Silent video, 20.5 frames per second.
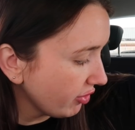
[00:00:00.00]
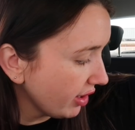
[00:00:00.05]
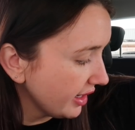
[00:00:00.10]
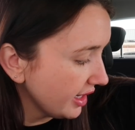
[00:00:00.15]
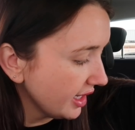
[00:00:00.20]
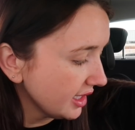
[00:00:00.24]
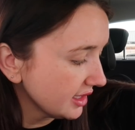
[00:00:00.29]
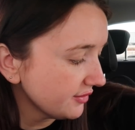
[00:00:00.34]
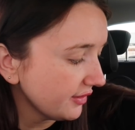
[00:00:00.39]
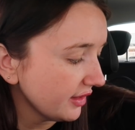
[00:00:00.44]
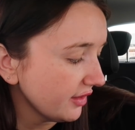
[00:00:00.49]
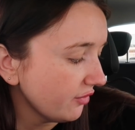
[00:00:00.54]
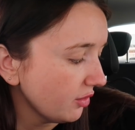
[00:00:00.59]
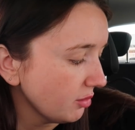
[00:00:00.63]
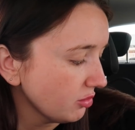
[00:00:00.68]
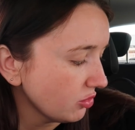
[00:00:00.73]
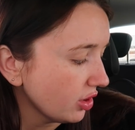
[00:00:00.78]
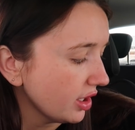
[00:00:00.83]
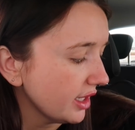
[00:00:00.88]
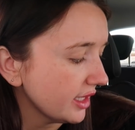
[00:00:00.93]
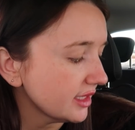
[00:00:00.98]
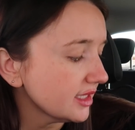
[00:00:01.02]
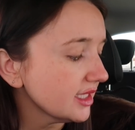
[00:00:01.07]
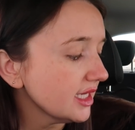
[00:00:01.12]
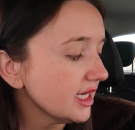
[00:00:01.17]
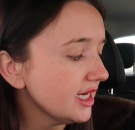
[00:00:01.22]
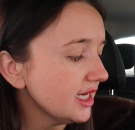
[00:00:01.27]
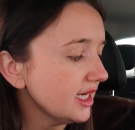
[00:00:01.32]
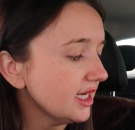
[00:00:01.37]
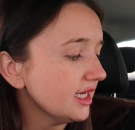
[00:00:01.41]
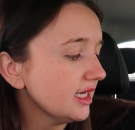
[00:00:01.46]
Right, next thing from Greg
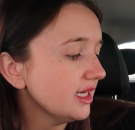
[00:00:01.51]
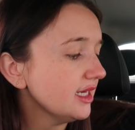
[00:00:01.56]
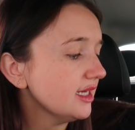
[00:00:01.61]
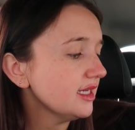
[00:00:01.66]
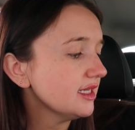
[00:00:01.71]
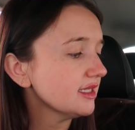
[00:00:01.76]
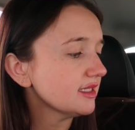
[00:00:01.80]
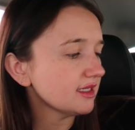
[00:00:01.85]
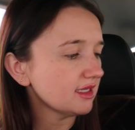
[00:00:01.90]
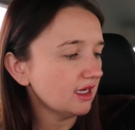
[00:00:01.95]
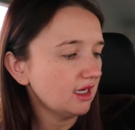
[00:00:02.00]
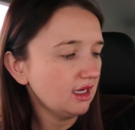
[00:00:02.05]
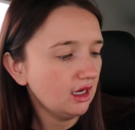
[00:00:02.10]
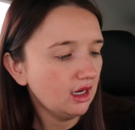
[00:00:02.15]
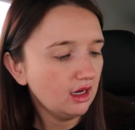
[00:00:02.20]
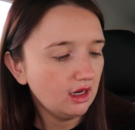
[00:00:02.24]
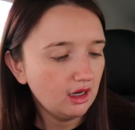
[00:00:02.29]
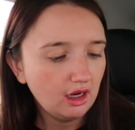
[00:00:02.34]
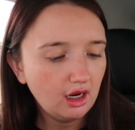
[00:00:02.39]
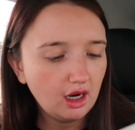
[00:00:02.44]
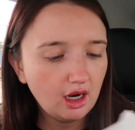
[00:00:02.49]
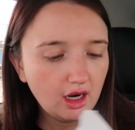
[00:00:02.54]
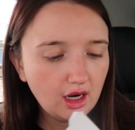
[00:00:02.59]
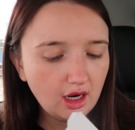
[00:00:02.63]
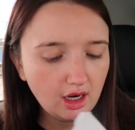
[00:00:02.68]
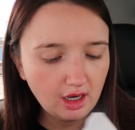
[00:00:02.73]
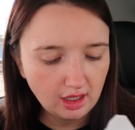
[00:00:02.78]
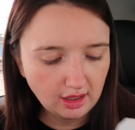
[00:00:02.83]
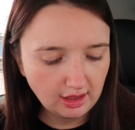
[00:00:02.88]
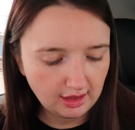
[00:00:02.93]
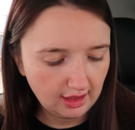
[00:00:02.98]
is,
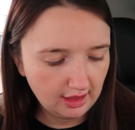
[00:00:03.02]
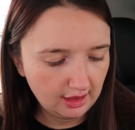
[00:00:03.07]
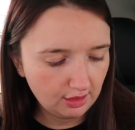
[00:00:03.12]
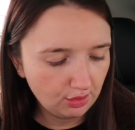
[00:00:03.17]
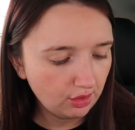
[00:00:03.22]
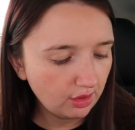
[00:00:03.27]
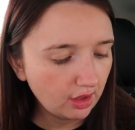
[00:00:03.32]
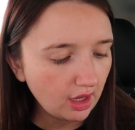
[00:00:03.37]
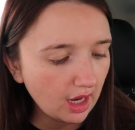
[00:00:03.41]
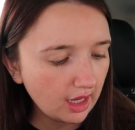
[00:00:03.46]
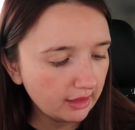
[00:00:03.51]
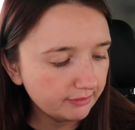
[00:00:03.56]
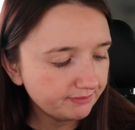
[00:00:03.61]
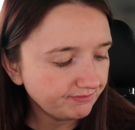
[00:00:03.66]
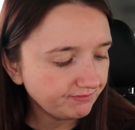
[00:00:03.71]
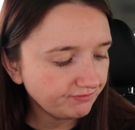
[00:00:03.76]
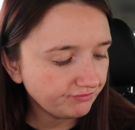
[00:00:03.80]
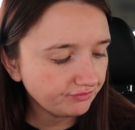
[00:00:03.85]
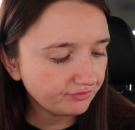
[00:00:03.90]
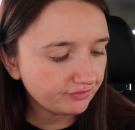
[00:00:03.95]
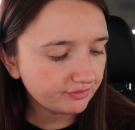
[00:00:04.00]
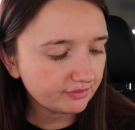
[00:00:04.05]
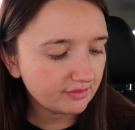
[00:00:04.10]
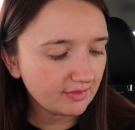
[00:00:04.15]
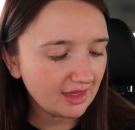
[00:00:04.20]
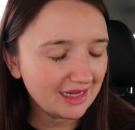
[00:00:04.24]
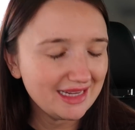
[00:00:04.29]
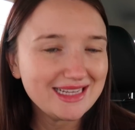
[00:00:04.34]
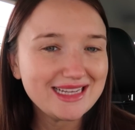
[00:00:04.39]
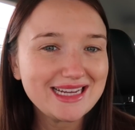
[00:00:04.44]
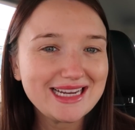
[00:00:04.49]
oh, hallelujah,
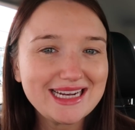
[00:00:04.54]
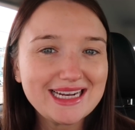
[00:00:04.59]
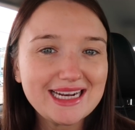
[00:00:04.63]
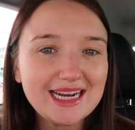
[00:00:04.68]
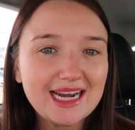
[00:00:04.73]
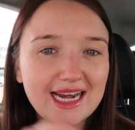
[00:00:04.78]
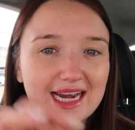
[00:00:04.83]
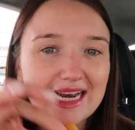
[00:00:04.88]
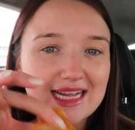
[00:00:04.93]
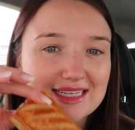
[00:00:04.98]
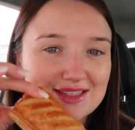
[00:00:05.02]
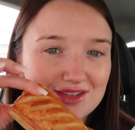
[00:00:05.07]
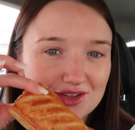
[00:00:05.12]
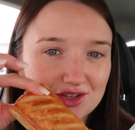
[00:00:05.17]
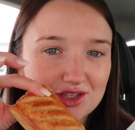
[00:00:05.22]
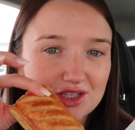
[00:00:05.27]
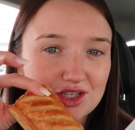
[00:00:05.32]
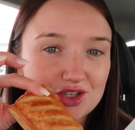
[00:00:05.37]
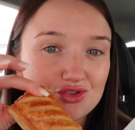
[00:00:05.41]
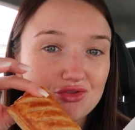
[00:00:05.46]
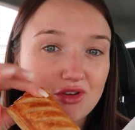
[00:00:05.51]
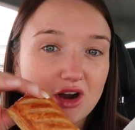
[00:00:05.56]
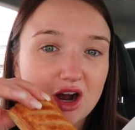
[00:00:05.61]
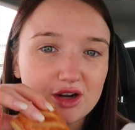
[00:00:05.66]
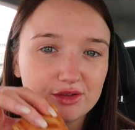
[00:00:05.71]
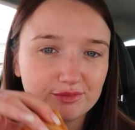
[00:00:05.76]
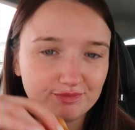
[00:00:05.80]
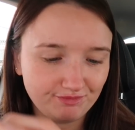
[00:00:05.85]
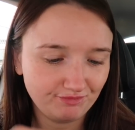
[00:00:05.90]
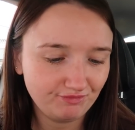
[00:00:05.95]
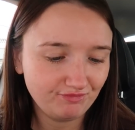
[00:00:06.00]
less sausage
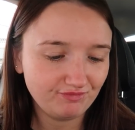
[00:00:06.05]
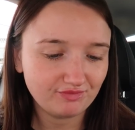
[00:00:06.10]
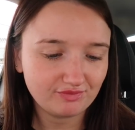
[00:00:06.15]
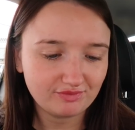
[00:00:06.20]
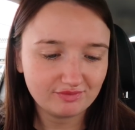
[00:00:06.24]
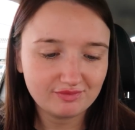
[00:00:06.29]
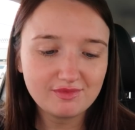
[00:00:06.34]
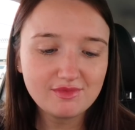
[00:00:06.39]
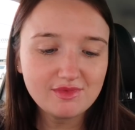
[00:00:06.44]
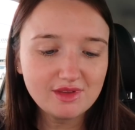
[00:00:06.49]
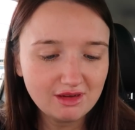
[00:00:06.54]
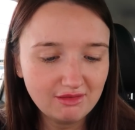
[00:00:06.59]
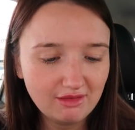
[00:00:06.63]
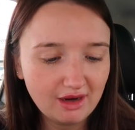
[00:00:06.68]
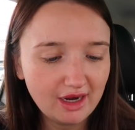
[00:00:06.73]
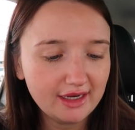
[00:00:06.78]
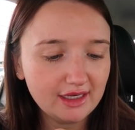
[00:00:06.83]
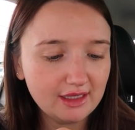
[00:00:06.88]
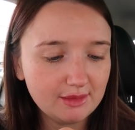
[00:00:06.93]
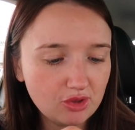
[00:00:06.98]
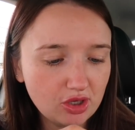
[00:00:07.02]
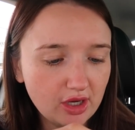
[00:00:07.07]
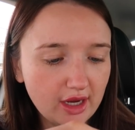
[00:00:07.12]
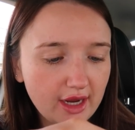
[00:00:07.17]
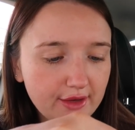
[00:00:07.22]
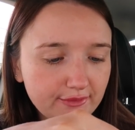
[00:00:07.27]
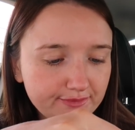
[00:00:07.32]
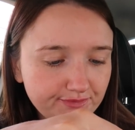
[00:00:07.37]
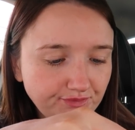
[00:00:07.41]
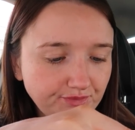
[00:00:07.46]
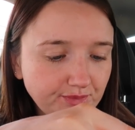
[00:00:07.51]
roll. Right, come on,
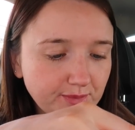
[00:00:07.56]
girl.